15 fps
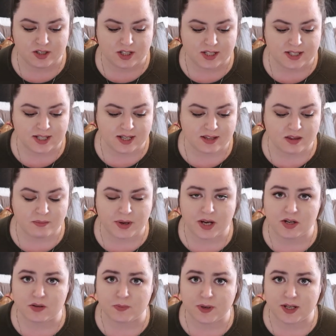just like the
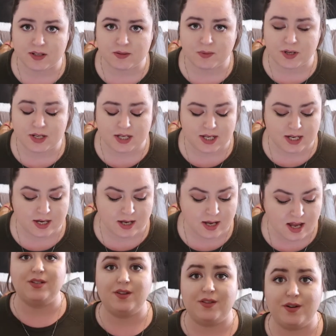Myers-Briggs one did.
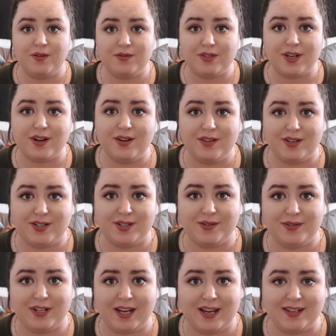So those are the two
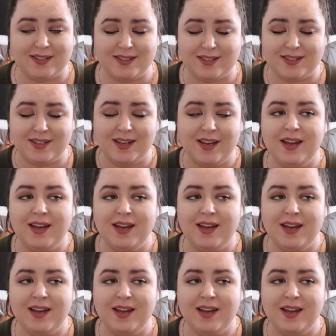tests.